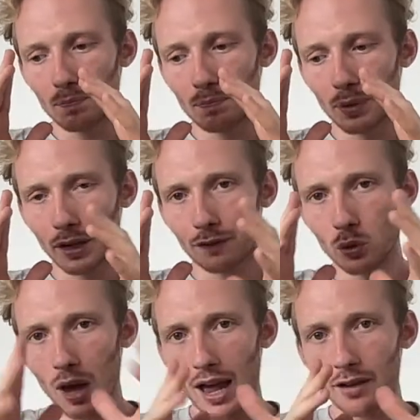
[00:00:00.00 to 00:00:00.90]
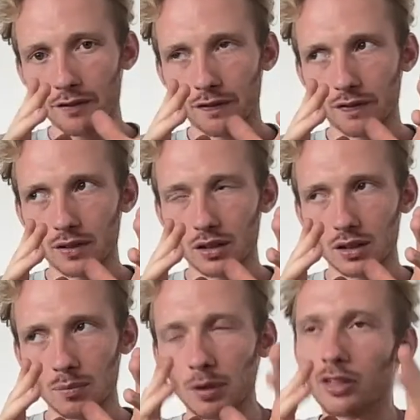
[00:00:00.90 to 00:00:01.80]
But
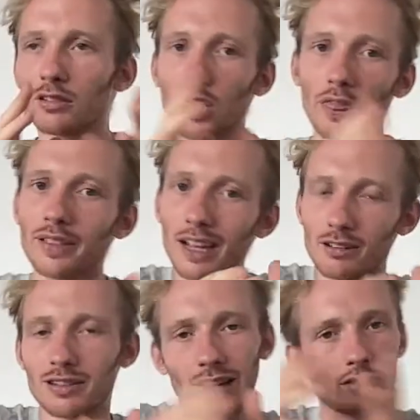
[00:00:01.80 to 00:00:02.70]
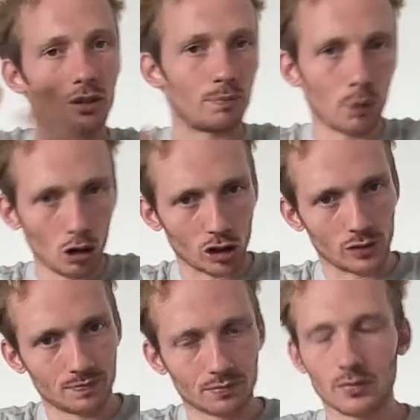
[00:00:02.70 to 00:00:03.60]
there's nothing that sets it apart.
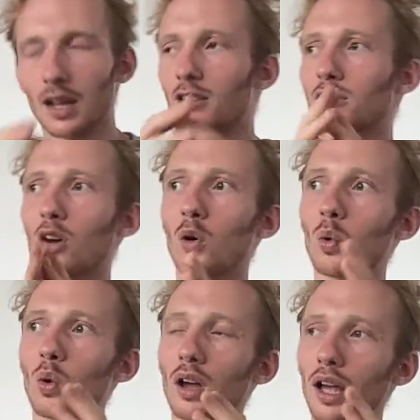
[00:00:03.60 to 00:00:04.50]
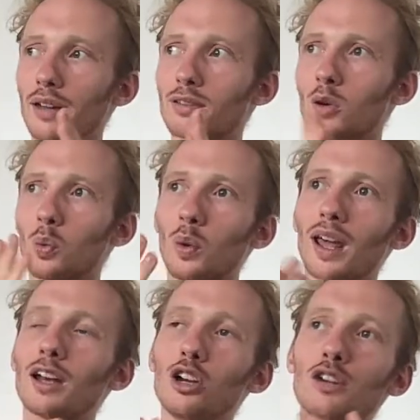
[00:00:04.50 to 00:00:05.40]
And so when I
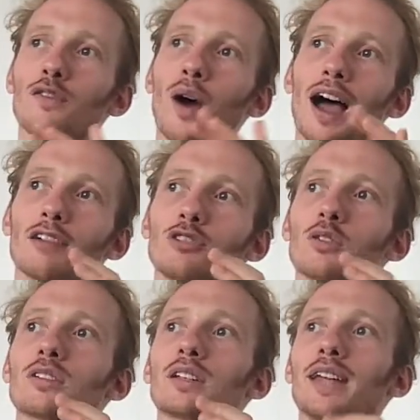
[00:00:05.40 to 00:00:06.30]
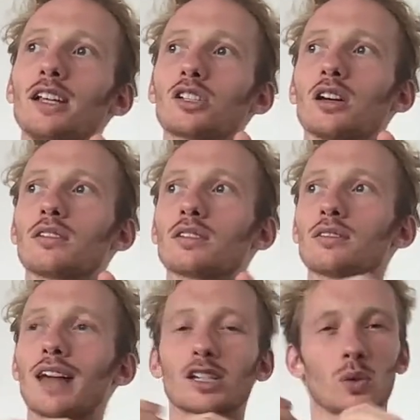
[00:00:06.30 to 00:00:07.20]
look for high roasted yenchas, this is
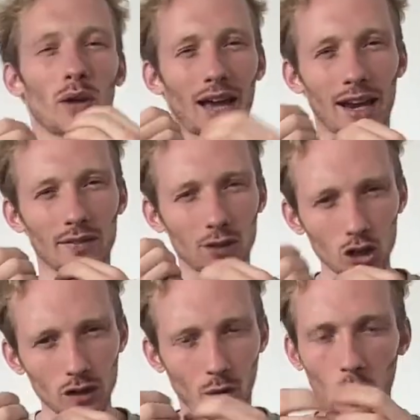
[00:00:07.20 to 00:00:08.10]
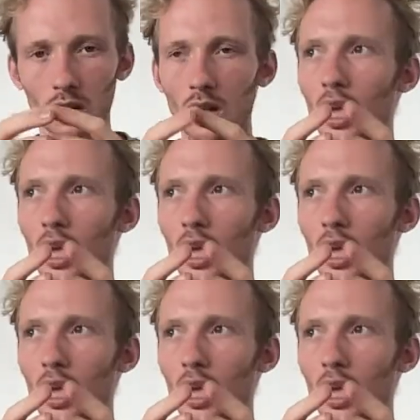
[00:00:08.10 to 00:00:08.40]
actually what I kind of look for.